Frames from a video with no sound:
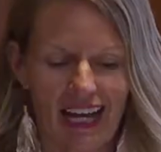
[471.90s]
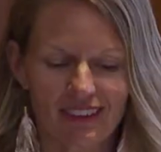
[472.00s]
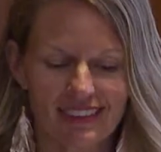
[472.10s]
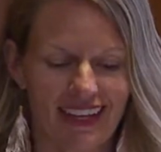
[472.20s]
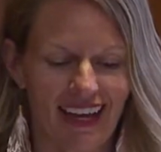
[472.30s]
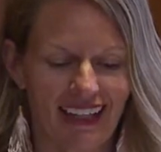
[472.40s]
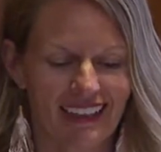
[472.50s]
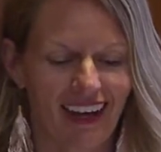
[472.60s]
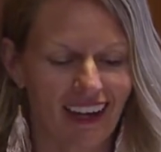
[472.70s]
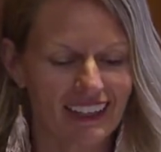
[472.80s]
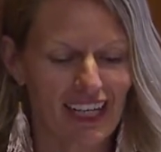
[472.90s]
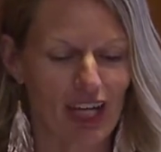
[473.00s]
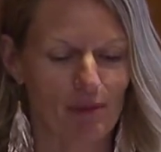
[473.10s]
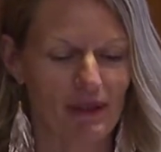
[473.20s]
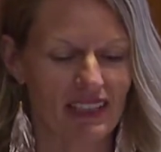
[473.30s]
outside on
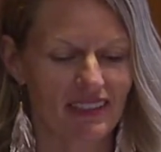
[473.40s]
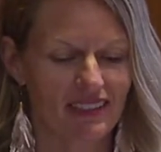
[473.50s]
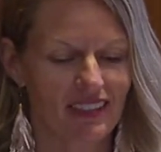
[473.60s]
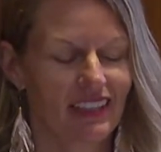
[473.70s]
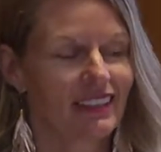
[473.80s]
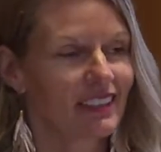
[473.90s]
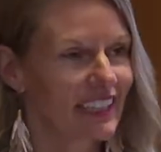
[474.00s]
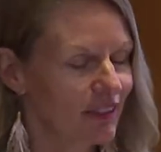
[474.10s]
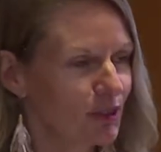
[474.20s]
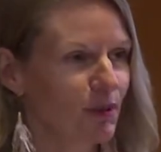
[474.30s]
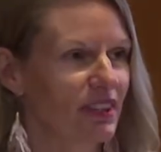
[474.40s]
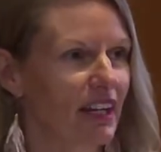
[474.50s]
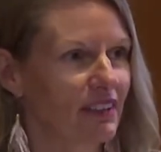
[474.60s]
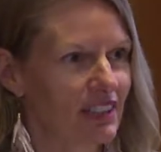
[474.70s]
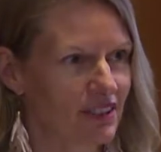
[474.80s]
campus, even
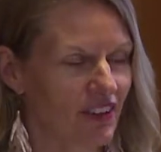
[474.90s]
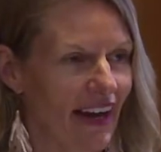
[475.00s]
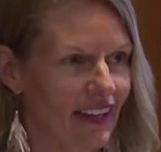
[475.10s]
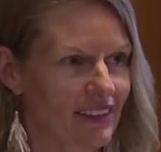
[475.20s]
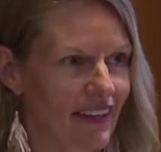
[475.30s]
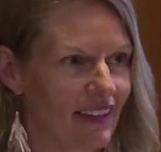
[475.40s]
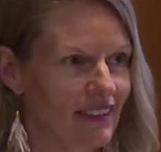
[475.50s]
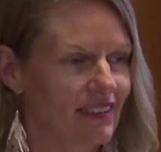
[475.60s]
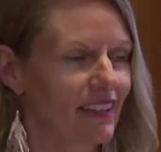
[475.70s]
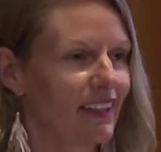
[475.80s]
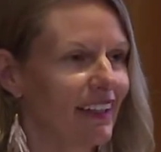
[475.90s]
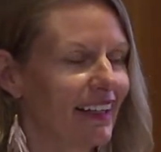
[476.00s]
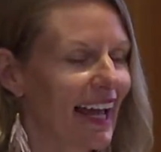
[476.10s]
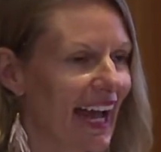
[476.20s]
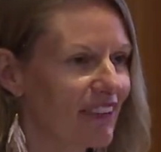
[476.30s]
without indoor access.
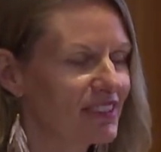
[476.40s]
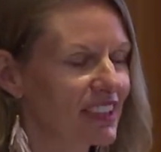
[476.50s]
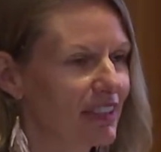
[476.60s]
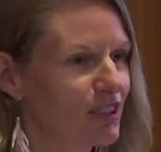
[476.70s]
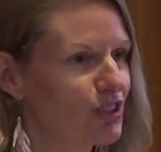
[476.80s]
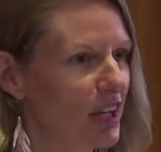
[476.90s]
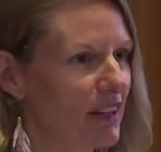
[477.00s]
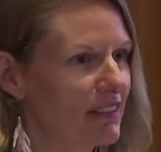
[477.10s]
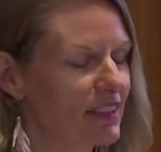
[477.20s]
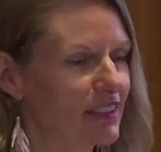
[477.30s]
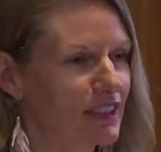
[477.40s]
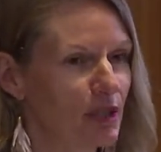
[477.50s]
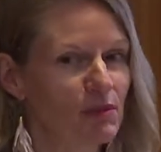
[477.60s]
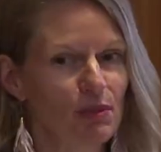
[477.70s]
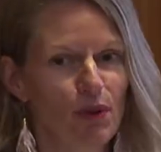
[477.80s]
And I have to give a shout out to
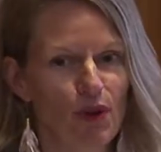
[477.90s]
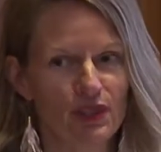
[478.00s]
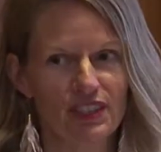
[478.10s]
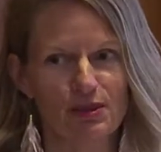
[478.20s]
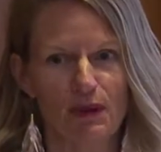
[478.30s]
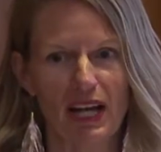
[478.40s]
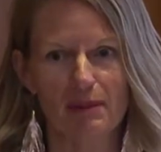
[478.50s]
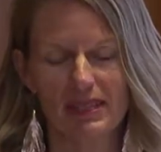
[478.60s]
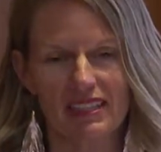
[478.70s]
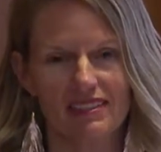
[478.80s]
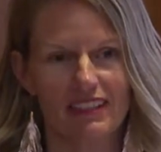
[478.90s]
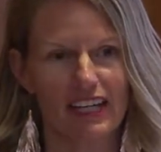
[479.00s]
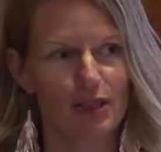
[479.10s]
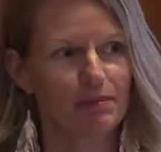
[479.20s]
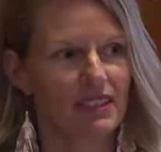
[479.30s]
Tim DeBold as well because he
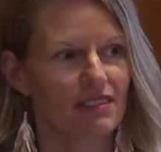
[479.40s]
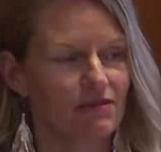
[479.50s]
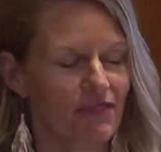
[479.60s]
helped us